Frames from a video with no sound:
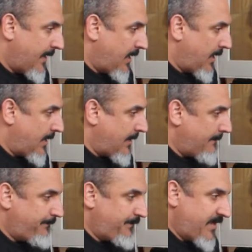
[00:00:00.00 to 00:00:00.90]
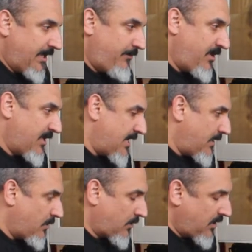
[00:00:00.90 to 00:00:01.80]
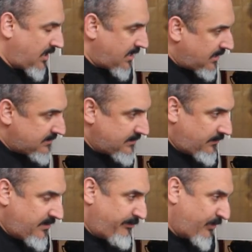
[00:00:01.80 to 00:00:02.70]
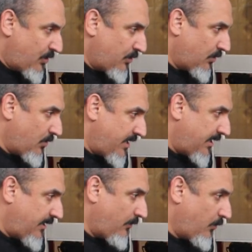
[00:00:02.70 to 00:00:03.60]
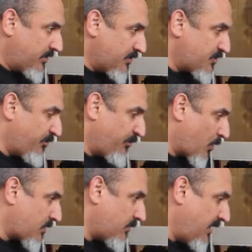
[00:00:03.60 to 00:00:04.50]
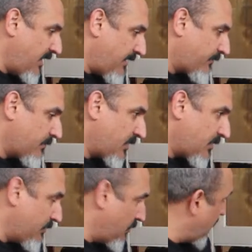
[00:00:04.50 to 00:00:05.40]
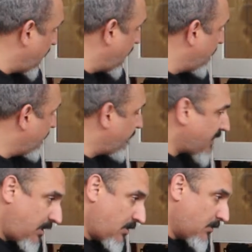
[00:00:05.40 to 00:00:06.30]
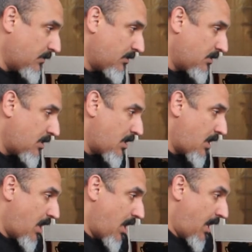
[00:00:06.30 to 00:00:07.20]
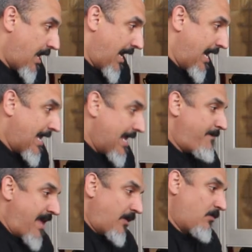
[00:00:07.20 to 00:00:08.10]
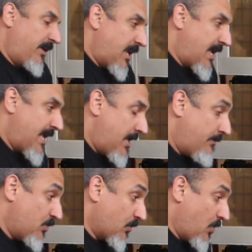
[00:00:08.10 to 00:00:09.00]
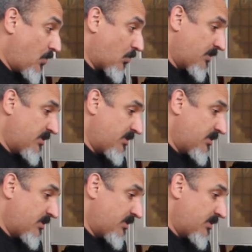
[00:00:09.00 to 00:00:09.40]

Amy and I are constantly blown away with the support that we get from the community. Thank you. I am Matt Green. I am your local real